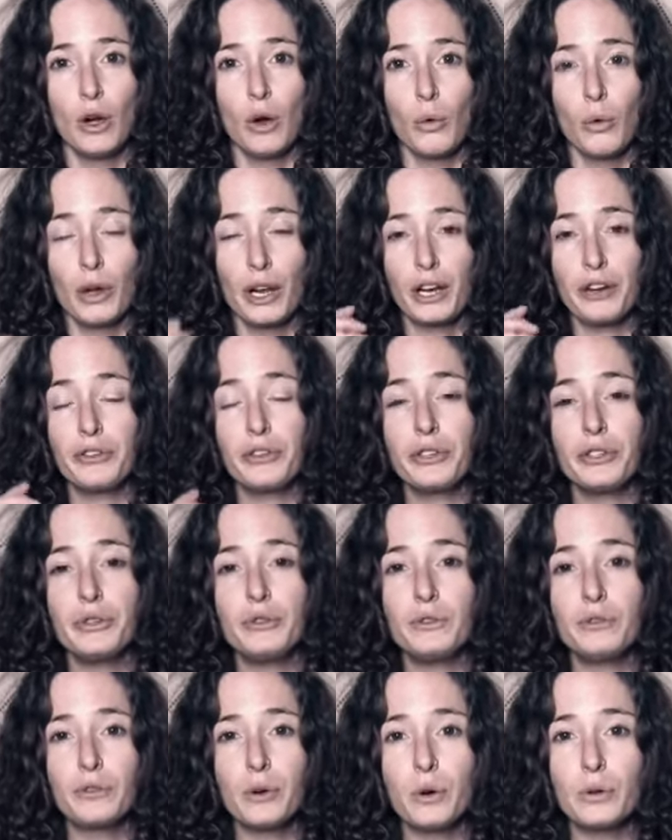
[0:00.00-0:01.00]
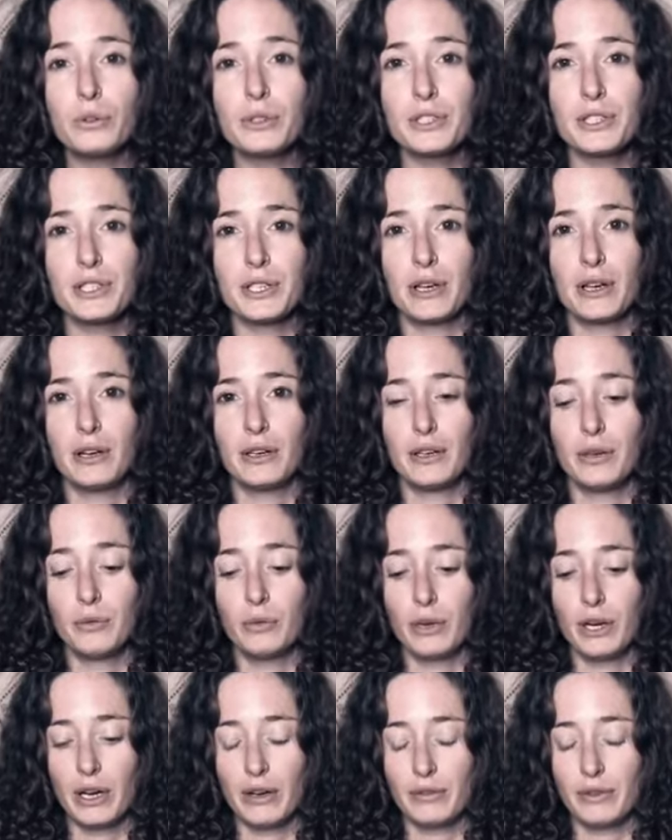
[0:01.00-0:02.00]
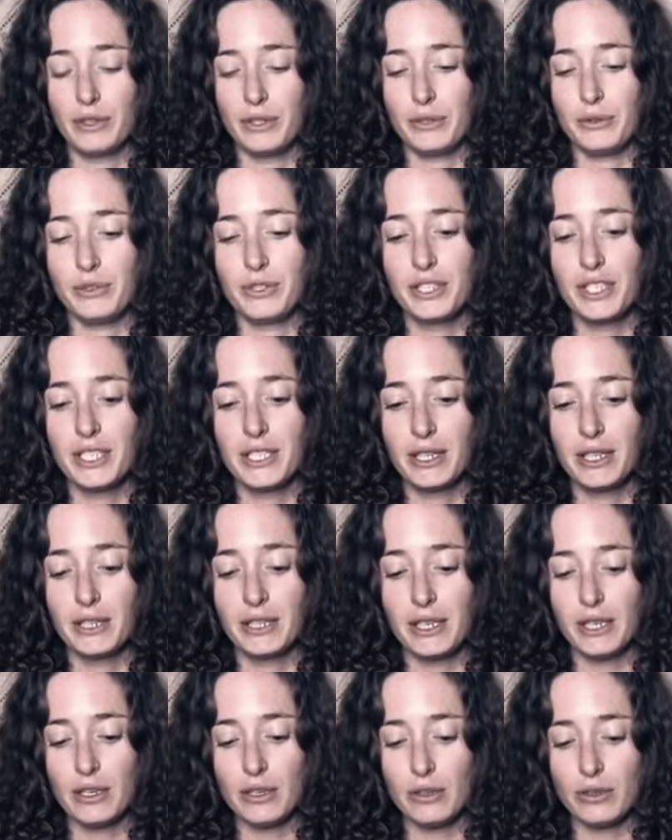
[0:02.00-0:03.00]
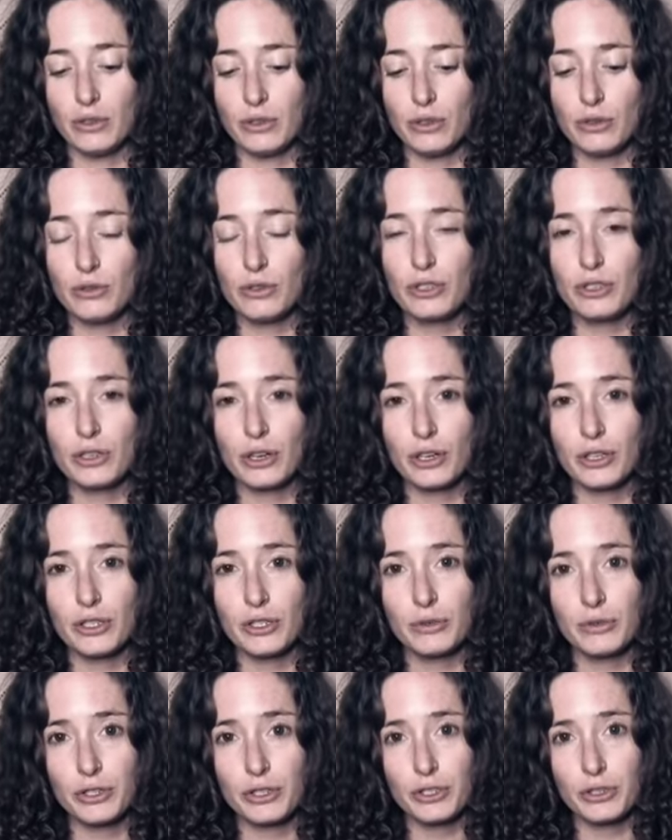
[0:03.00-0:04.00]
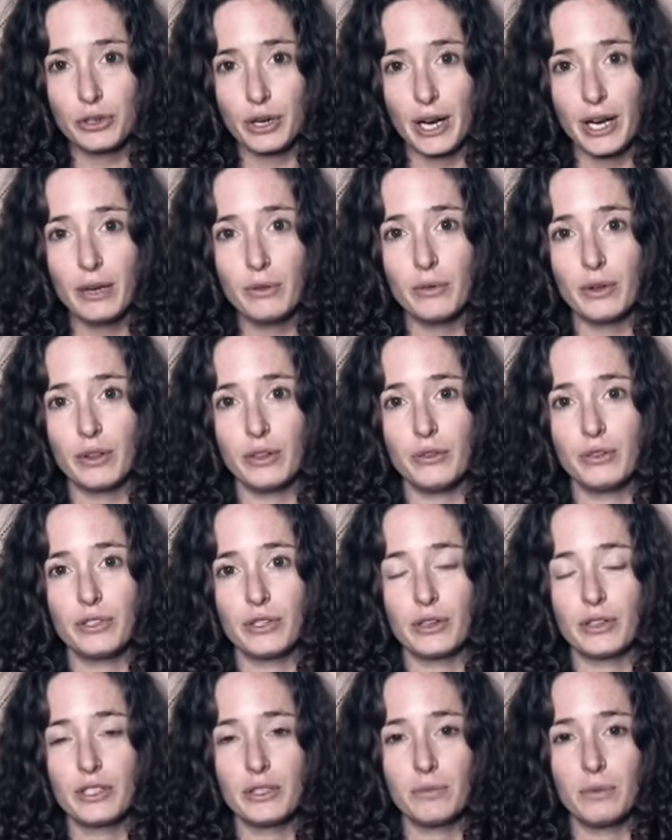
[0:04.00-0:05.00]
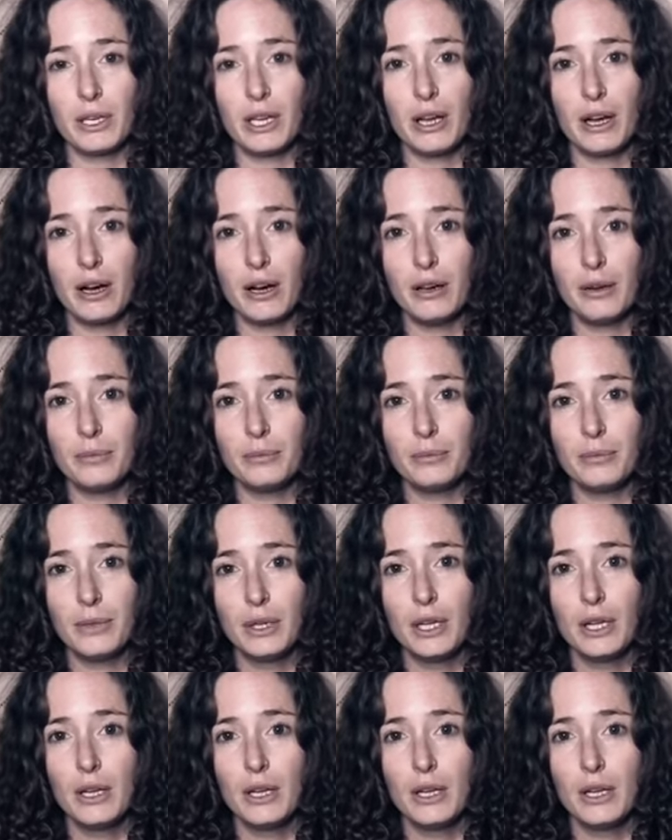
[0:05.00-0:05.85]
whatever you focus on and whatever you study, you, you start to entrain with, you start to become.